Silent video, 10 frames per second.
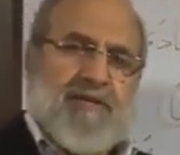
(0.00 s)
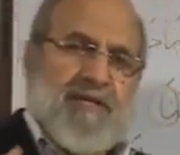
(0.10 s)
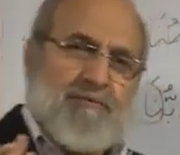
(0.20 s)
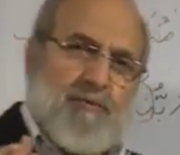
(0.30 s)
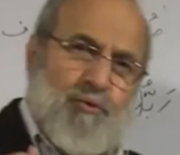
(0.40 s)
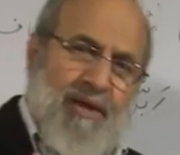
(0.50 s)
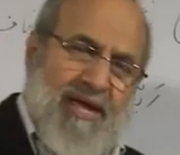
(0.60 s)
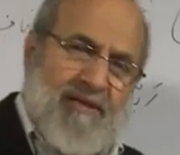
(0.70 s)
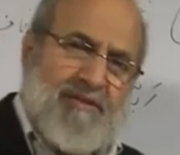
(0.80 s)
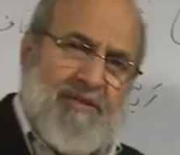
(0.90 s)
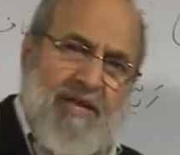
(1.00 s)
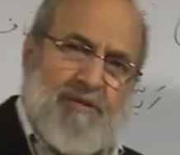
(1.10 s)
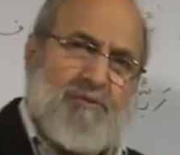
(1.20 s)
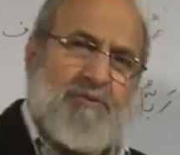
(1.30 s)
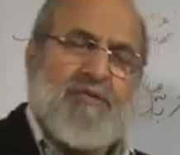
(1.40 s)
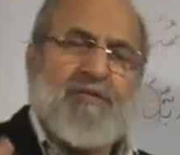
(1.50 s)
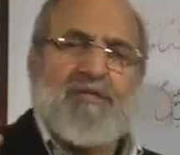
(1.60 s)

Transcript: But if you have a noun